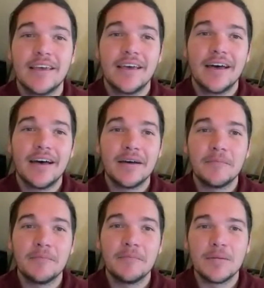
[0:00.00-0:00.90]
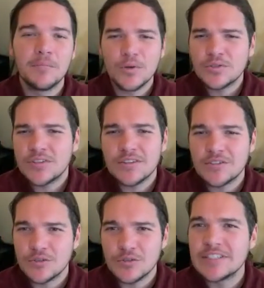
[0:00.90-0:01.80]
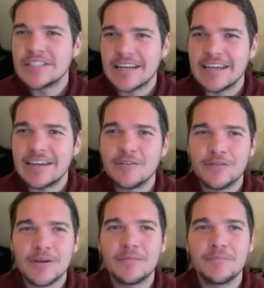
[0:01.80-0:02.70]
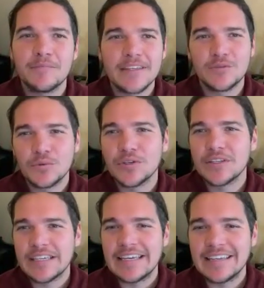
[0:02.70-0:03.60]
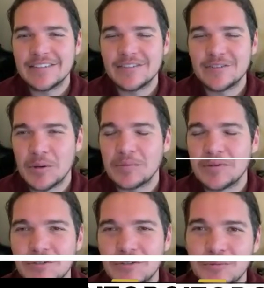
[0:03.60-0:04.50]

but most of the students that I hear from, it's really Instagram and YouTube.